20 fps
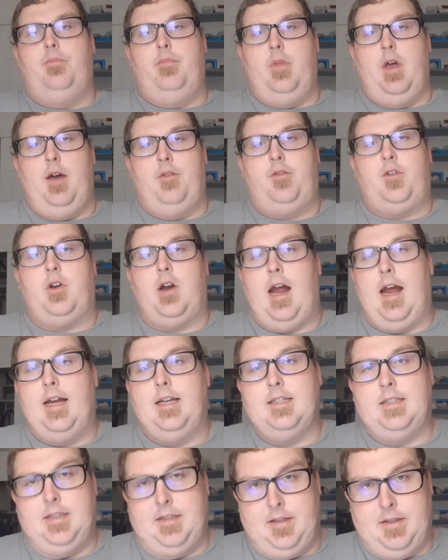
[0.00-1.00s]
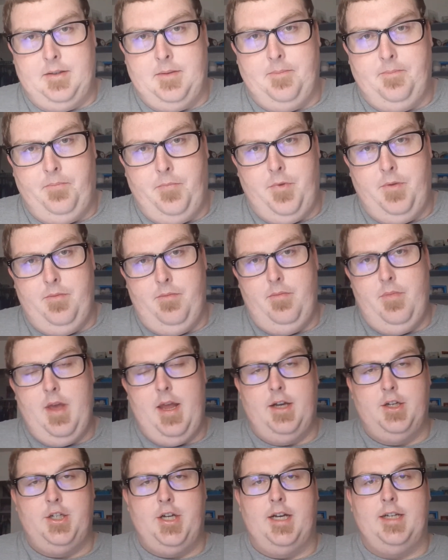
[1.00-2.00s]
of Christ
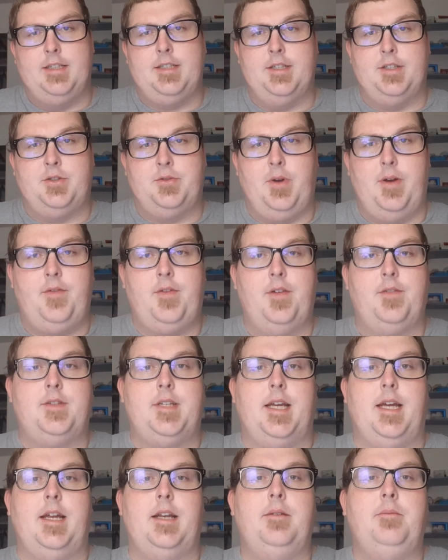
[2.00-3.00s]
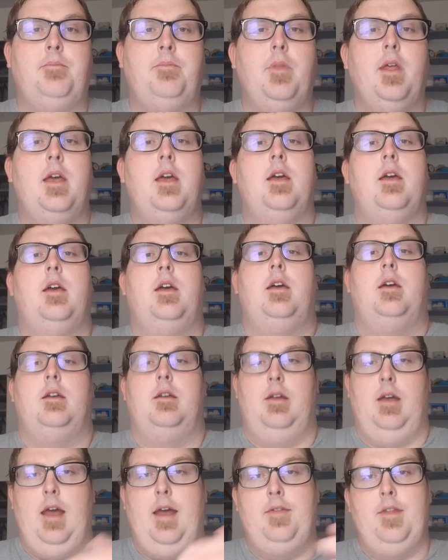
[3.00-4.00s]
in Genesis 3:15
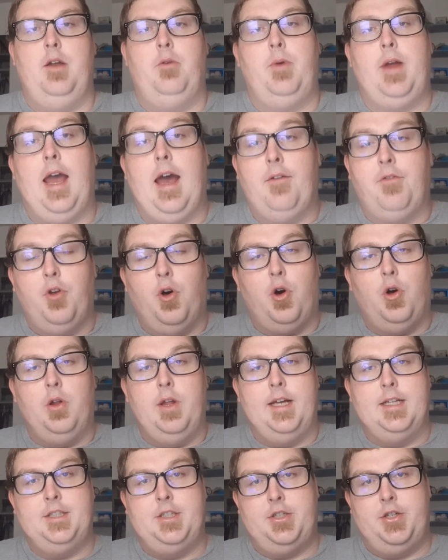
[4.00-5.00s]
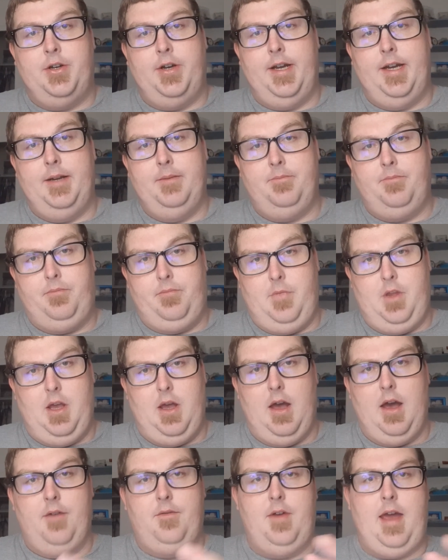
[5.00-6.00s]
and then we have the whole history
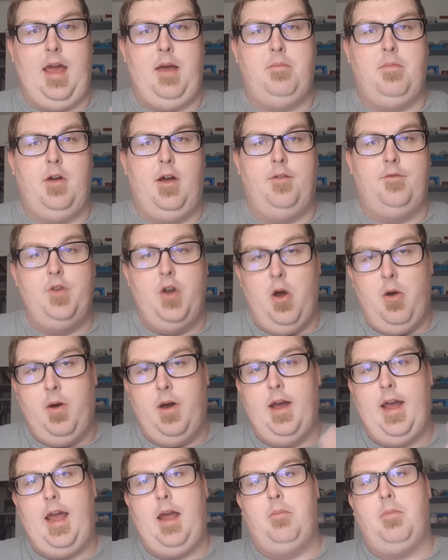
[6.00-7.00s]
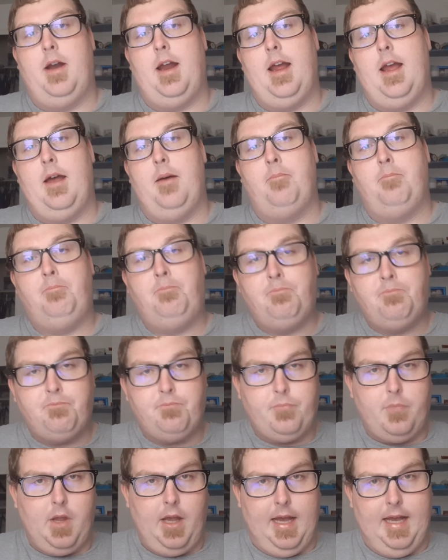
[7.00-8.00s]
of Ab- of Noah, Abraham,
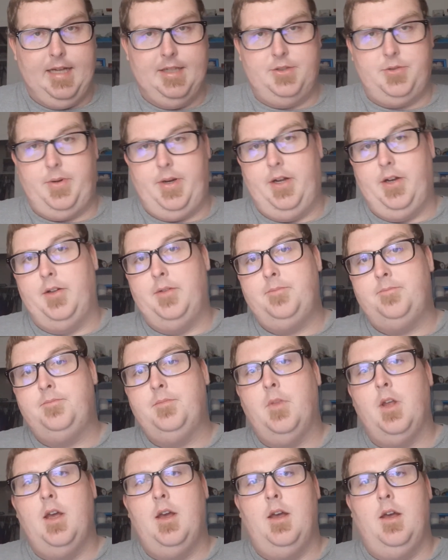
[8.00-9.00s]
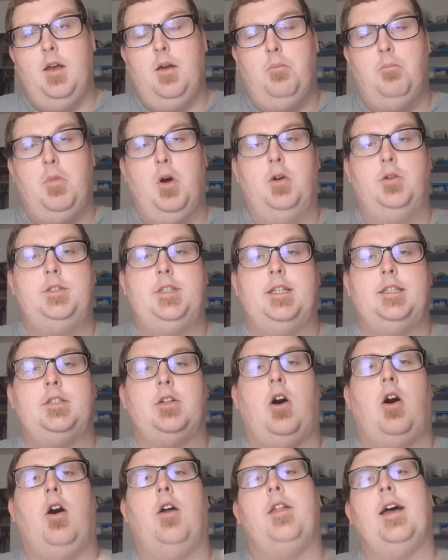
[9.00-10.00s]
Israel, Moses,
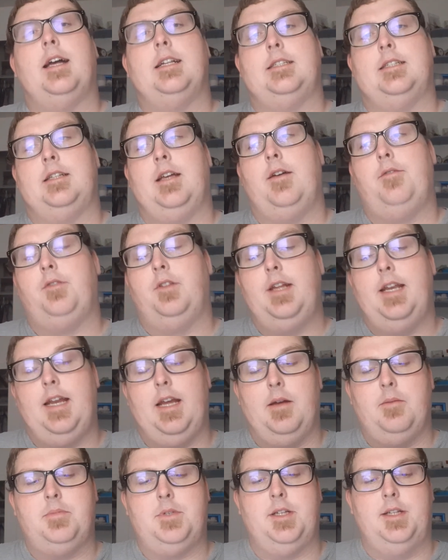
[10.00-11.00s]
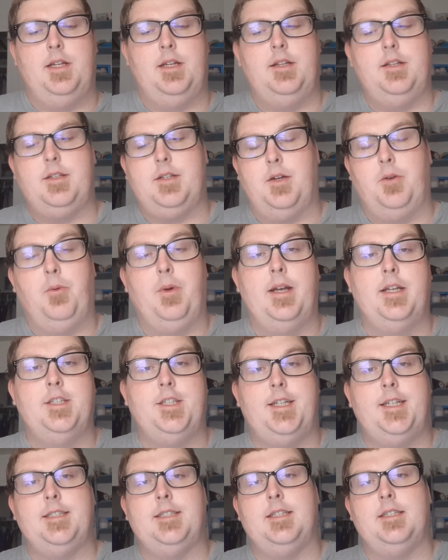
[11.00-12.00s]
all that stuff leading up to to when
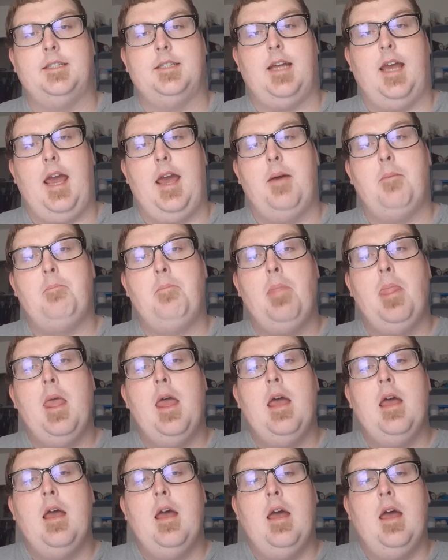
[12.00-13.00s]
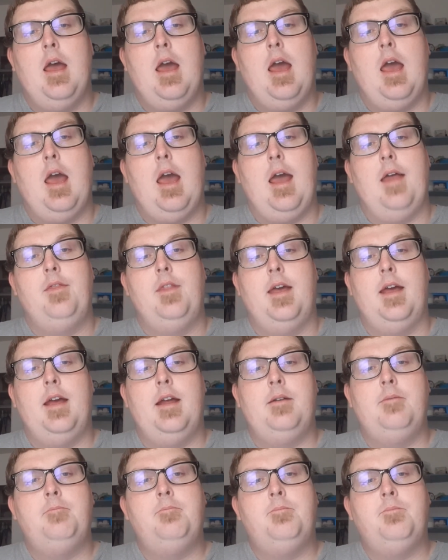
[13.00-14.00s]
Jesus came and
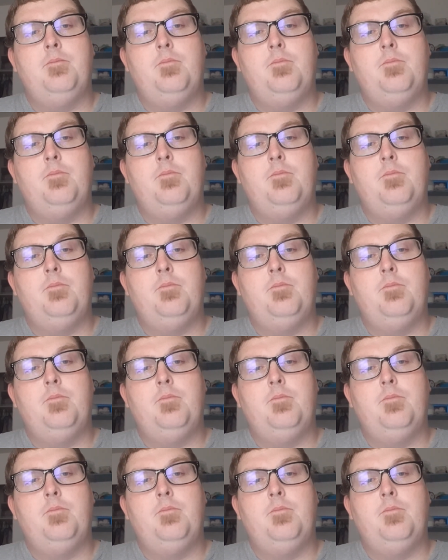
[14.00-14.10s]
then